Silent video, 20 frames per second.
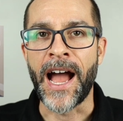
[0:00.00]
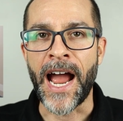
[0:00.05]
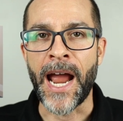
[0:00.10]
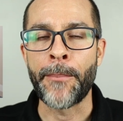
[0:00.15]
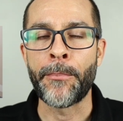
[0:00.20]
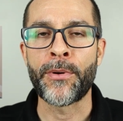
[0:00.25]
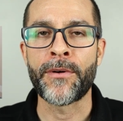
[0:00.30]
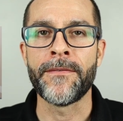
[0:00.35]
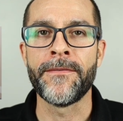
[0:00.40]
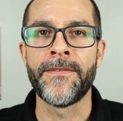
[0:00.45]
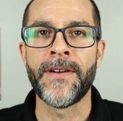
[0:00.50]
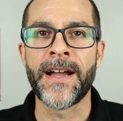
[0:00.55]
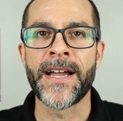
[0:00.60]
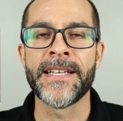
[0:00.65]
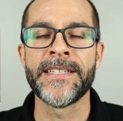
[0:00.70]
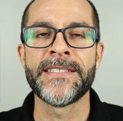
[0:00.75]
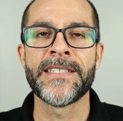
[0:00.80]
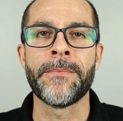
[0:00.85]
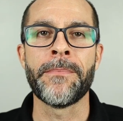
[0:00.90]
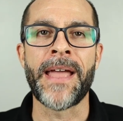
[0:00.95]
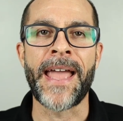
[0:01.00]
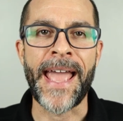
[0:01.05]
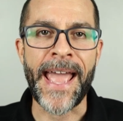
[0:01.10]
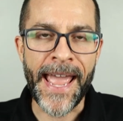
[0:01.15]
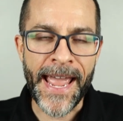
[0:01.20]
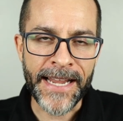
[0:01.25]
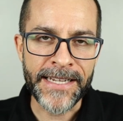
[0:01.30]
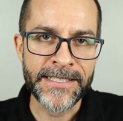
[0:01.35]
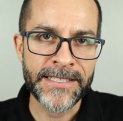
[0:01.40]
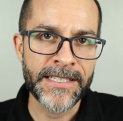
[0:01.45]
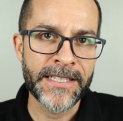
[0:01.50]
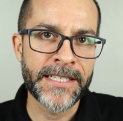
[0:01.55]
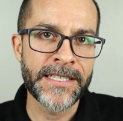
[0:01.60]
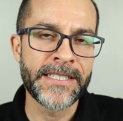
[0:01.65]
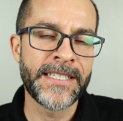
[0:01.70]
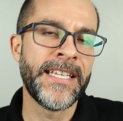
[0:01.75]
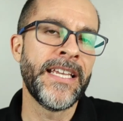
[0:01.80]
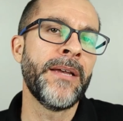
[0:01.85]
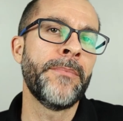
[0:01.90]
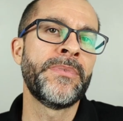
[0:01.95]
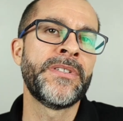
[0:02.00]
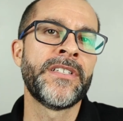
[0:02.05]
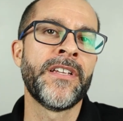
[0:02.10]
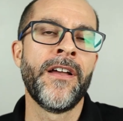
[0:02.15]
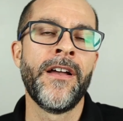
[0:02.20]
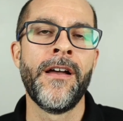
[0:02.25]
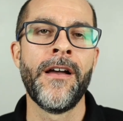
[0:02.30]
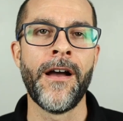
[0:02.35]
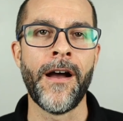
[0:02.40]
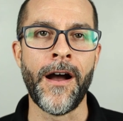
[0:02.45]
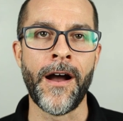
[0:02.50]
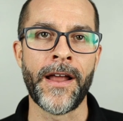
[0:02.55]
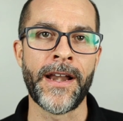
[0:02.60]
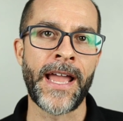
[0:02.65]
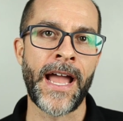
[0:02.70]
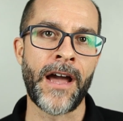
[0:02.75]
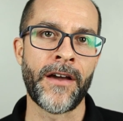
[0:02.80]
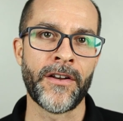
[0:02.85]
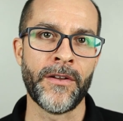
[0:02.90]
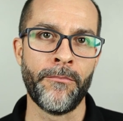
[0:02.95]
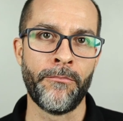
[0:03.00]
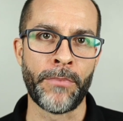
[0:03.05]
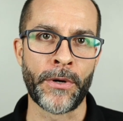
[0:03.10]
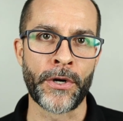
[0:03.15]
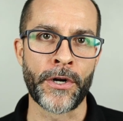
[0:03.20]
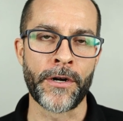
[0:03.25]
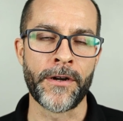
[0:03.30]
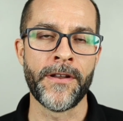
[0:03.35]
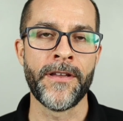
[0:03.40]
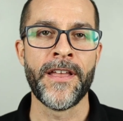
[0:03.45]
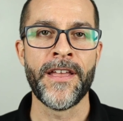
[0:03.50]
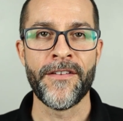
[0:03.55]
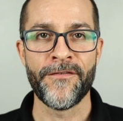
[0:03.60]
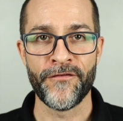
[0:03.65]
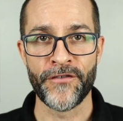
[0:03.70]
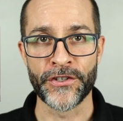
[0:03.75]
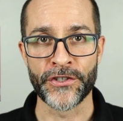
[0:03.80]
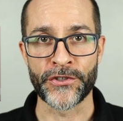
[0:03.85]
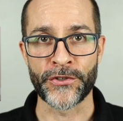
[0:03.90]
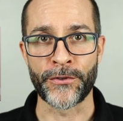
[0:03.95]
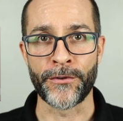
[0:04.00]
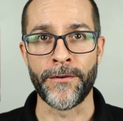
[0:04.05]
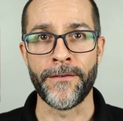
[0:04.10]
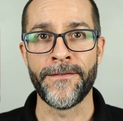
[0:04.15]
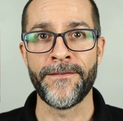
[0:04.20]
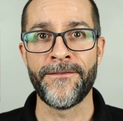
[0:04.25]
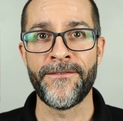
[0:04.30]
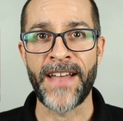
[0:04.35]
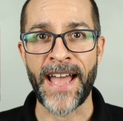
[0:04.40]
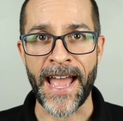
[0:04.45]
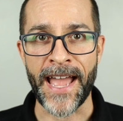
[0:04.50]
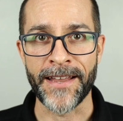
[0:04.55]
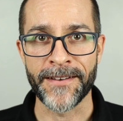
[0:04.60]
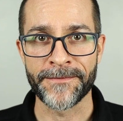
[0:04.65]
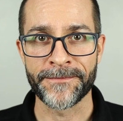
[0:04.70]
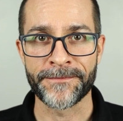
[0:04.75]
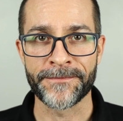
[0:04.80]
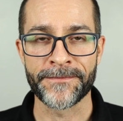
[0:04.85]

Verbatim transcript: I provide some excellent tips on how to burn visceral fat.